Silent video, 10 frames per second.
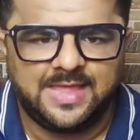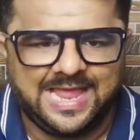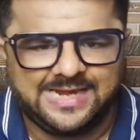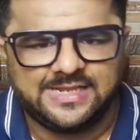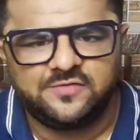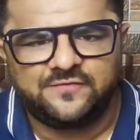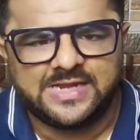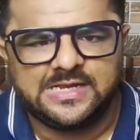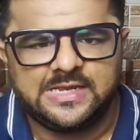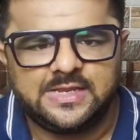and then
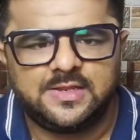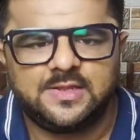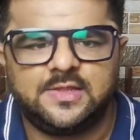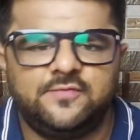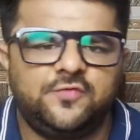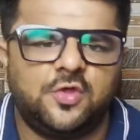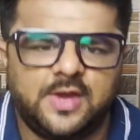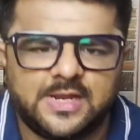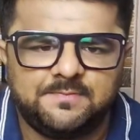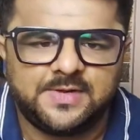finally give your
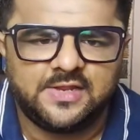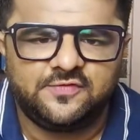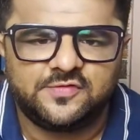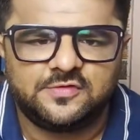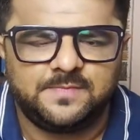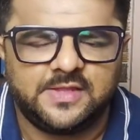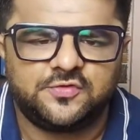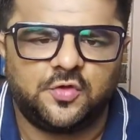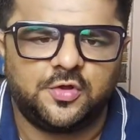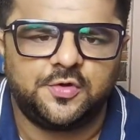recommendations
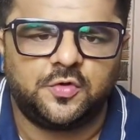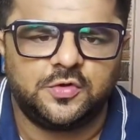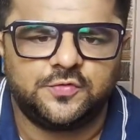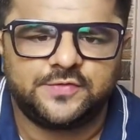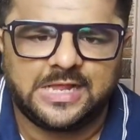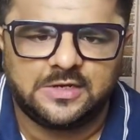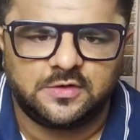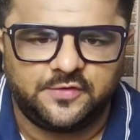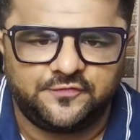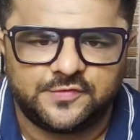based on all those
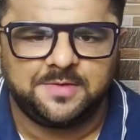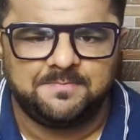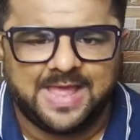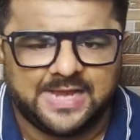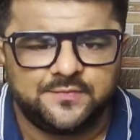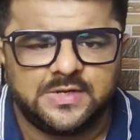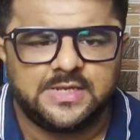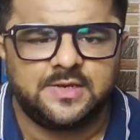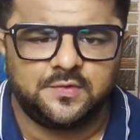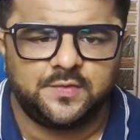calculations. But
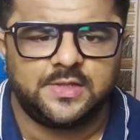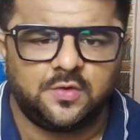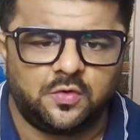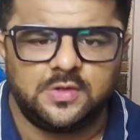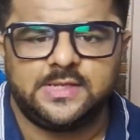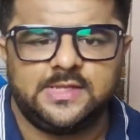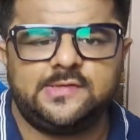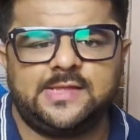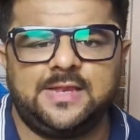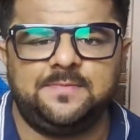manually doing all
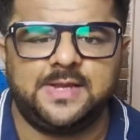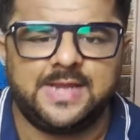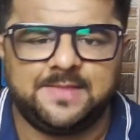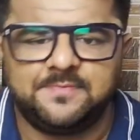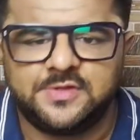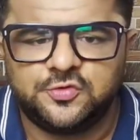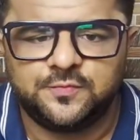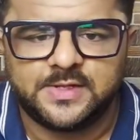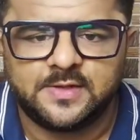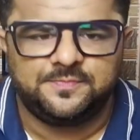these can be time
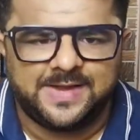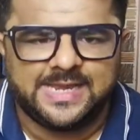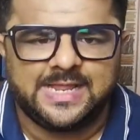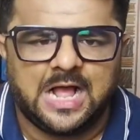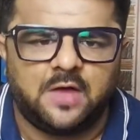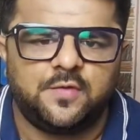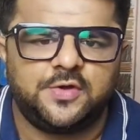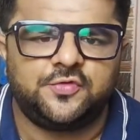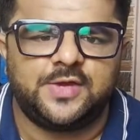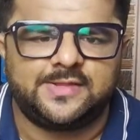consuming. Spending
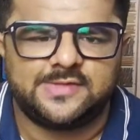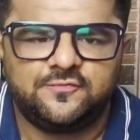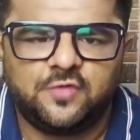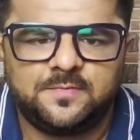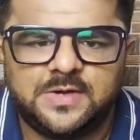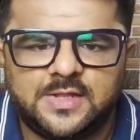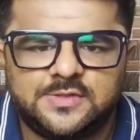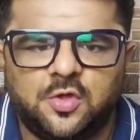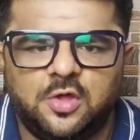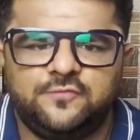hours on Excel
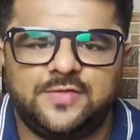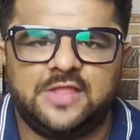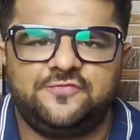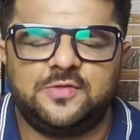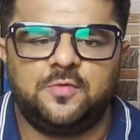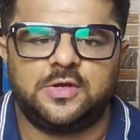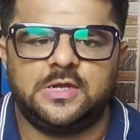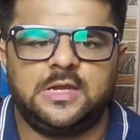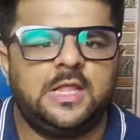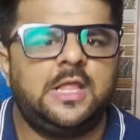formulas or financial
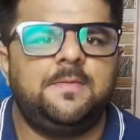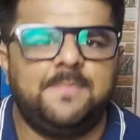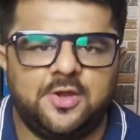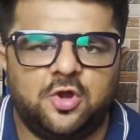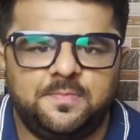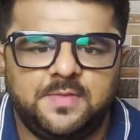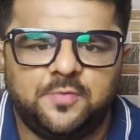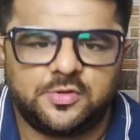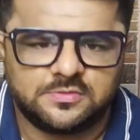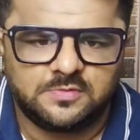model may not be
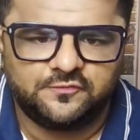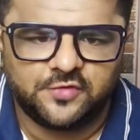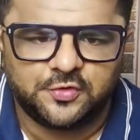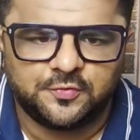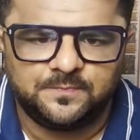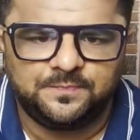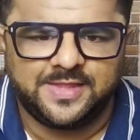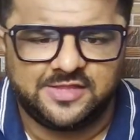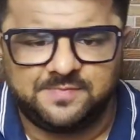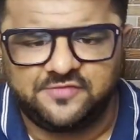possible for you,
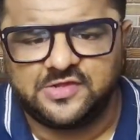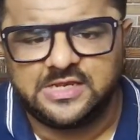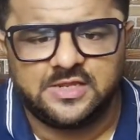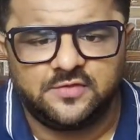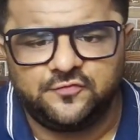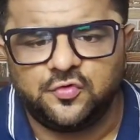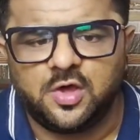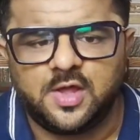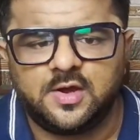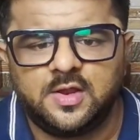especially if you
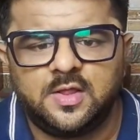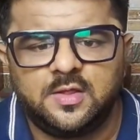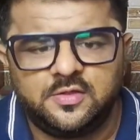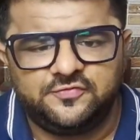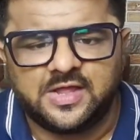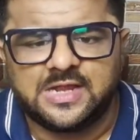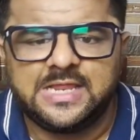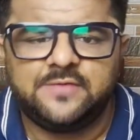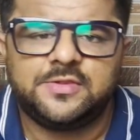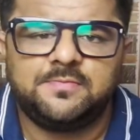are
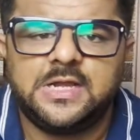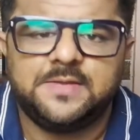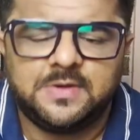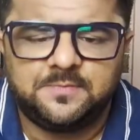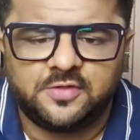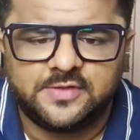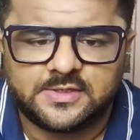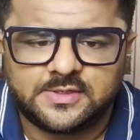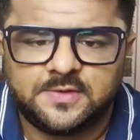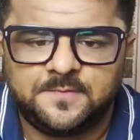juggling with multiple
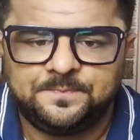projects.